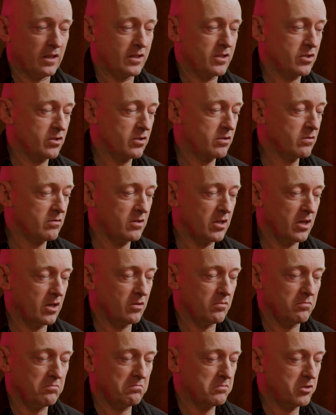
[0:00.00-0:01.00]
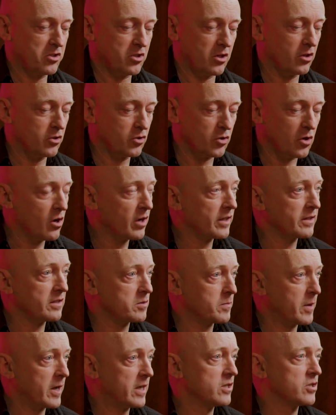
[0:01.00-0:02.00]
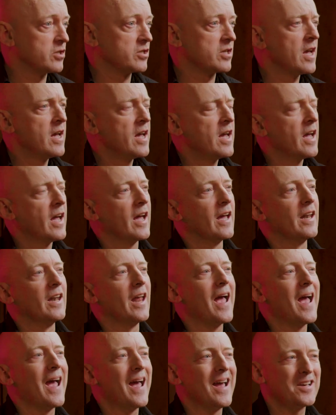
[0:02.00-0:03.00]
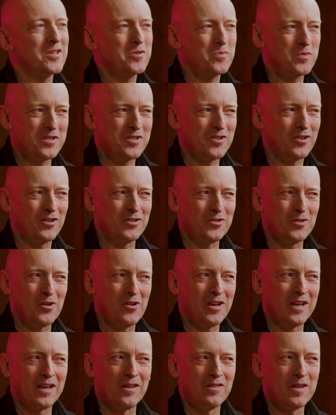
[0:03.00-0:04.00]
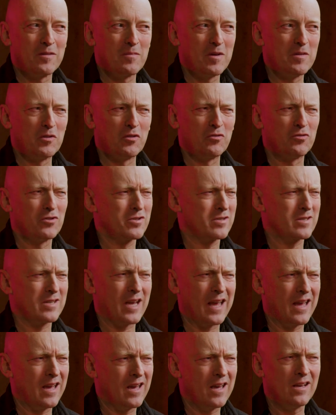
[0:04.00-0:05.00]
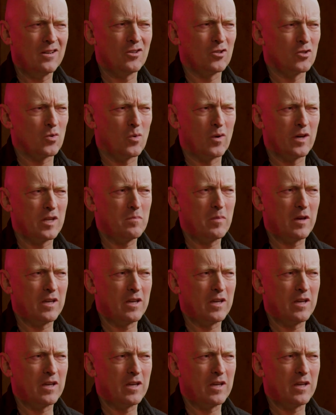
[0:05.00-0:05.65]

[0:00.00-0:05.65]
let's, start drawing these pages. And as we started drawing, I think maybe the first 10 or 20